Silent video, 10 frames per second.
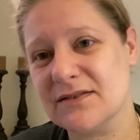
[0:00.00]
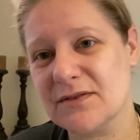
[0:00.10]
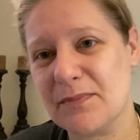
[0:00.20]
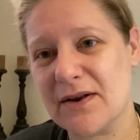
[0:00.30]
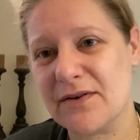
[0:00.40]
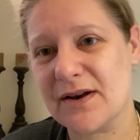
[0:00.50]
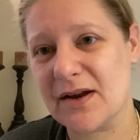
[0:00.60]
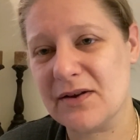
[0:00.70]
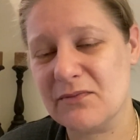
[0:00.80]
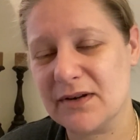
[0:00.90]
the pattern
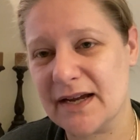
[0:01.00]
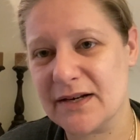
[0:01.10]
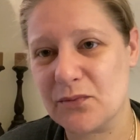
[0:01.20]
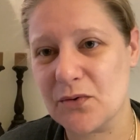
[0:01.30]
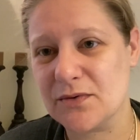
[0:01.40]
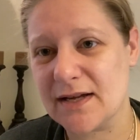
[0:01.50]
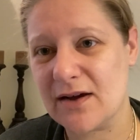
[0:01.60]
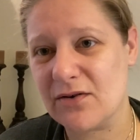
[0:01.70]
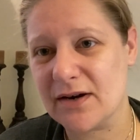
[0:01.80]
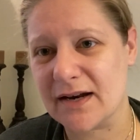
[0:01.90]
I kind of wrote down and